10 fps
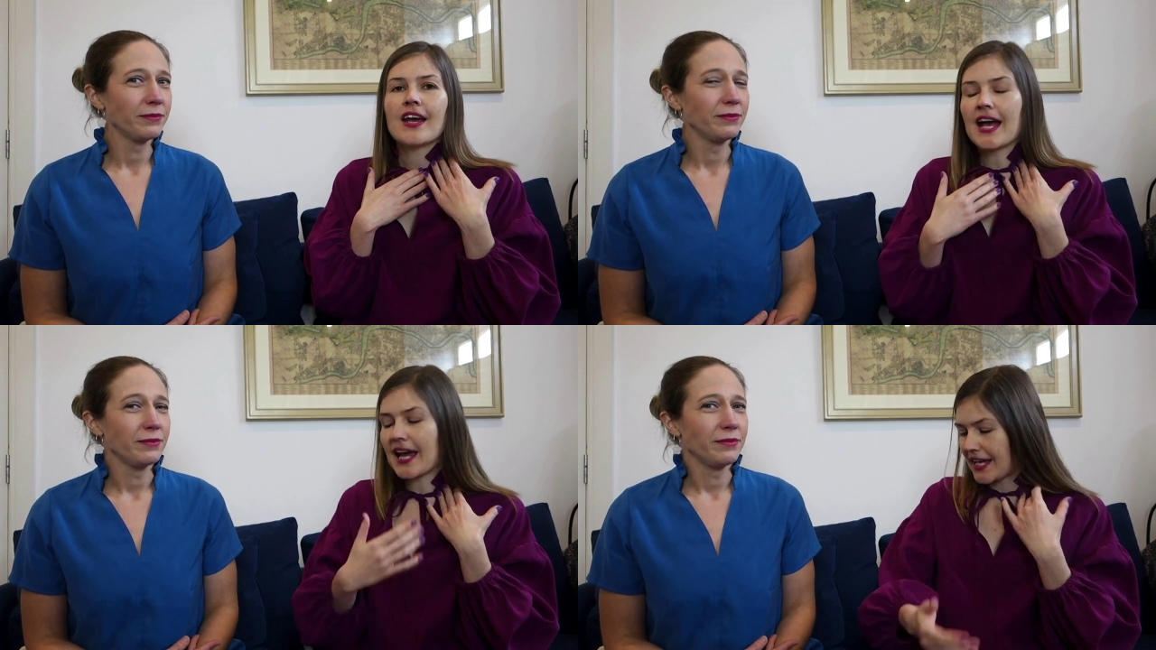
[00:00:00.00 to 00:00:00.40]

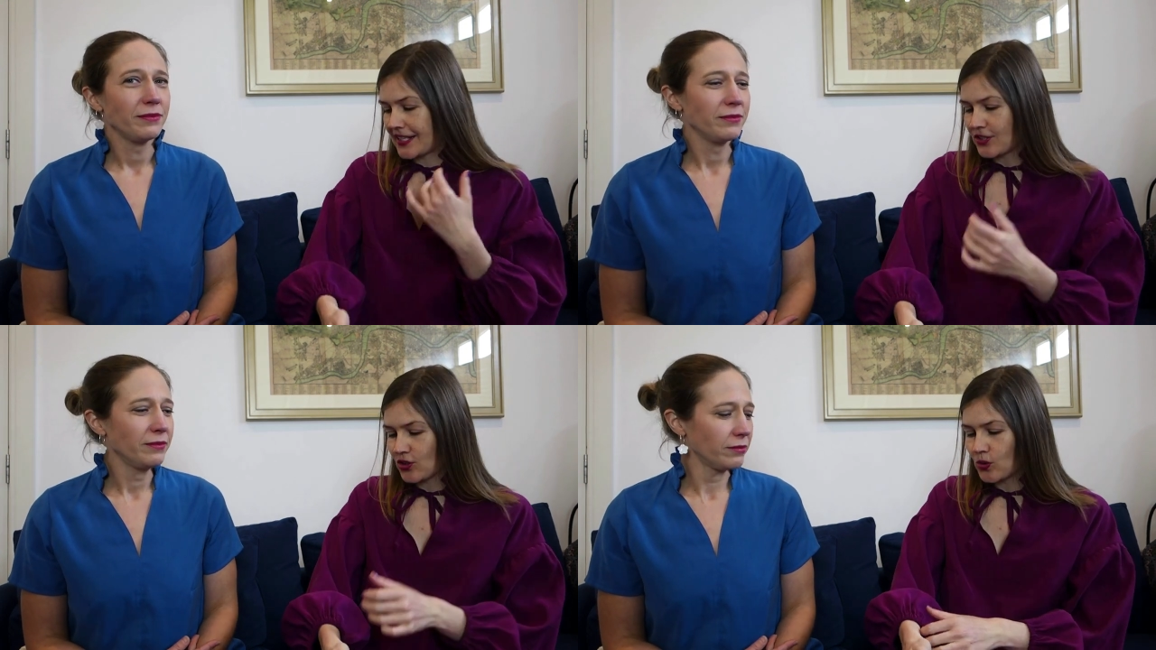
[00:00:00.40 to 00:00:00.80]

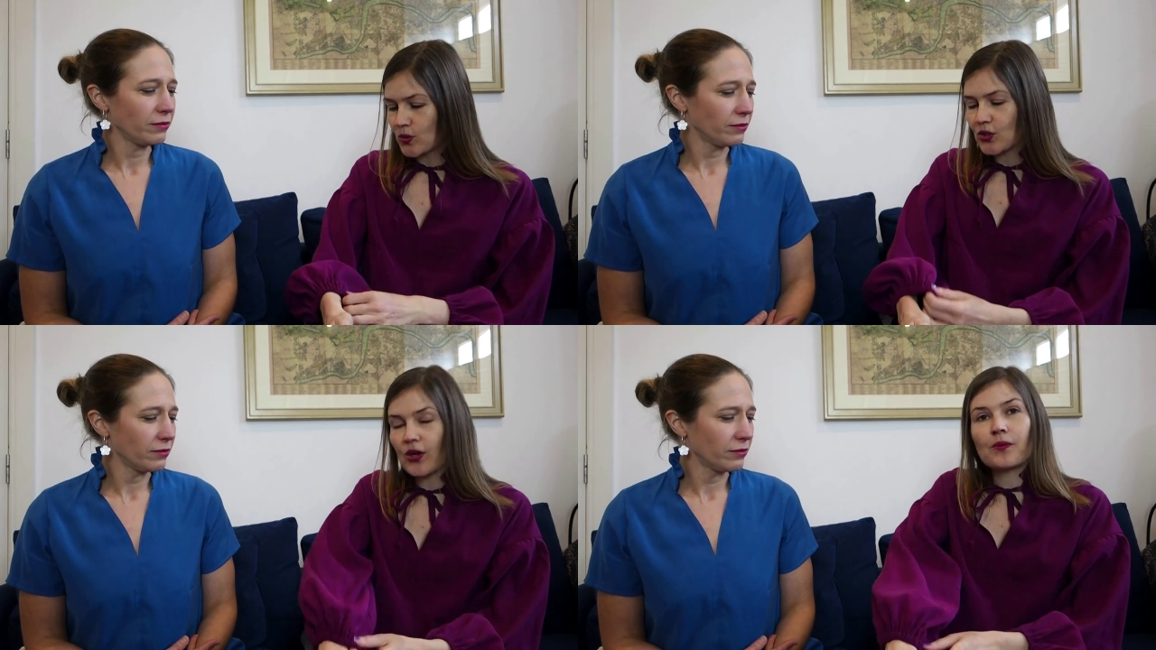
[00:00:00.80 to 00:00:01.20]
Speaker 1: and
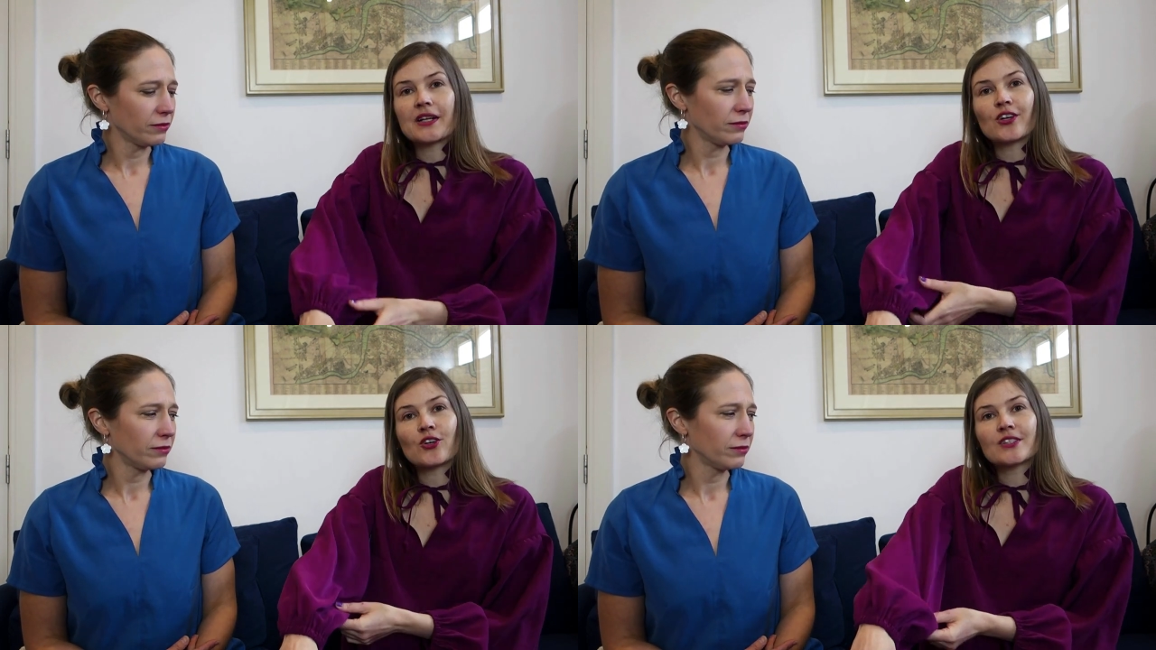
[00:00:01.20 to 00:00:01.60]
also I went
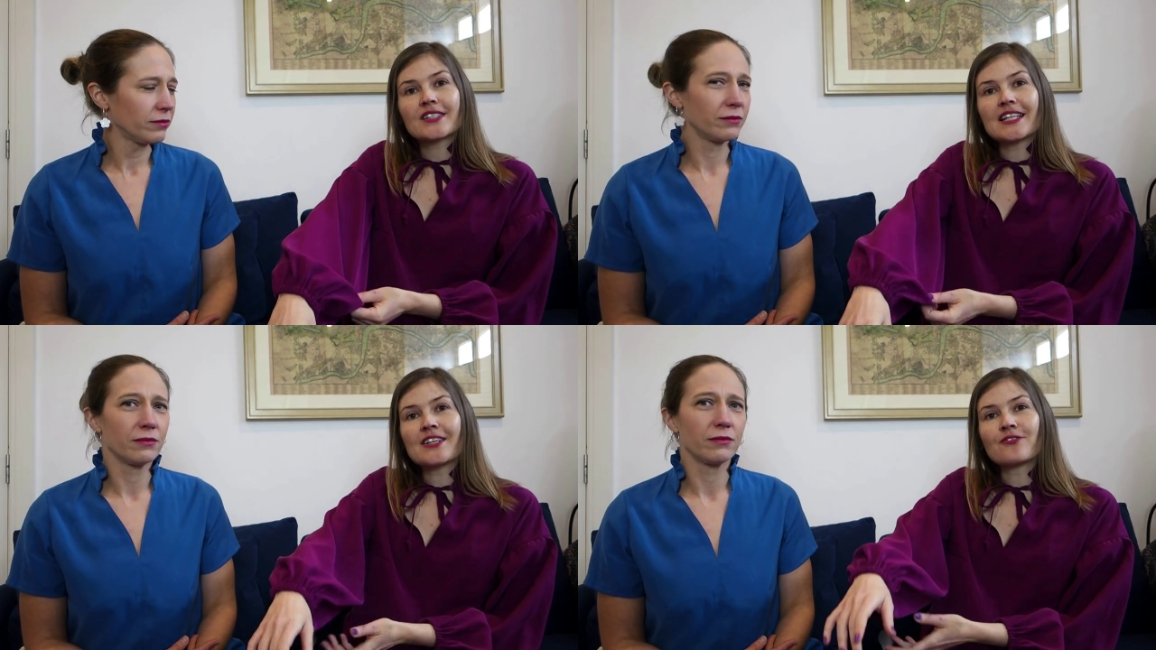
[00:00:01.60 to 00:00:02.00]
long
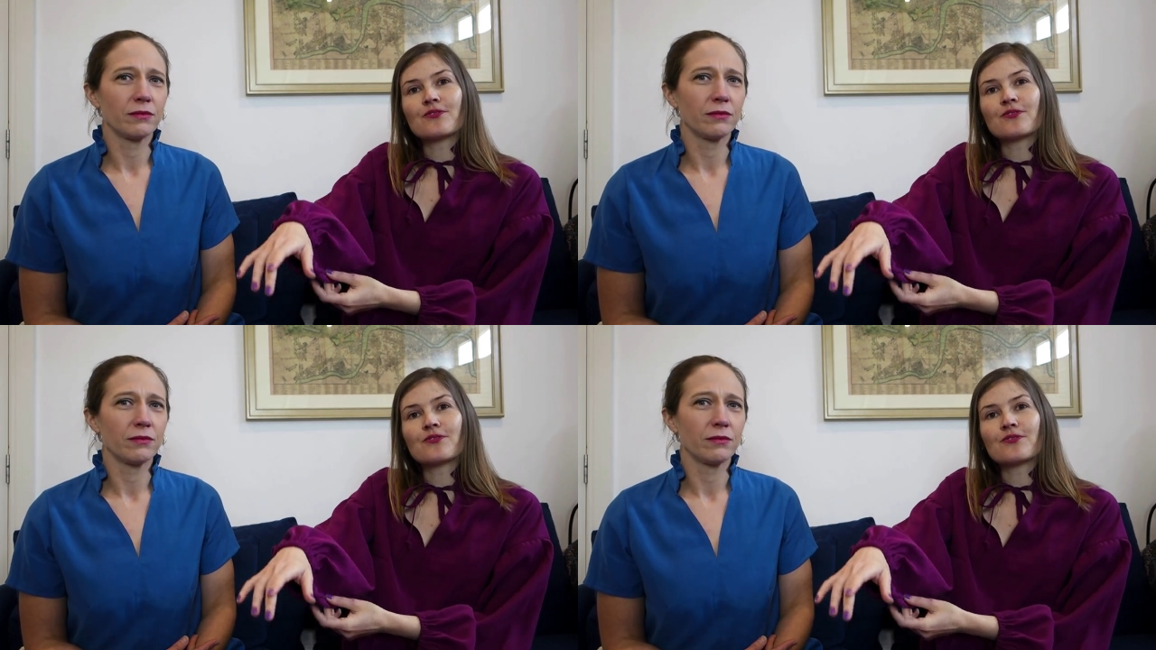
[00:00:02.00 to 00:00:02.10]
sleeve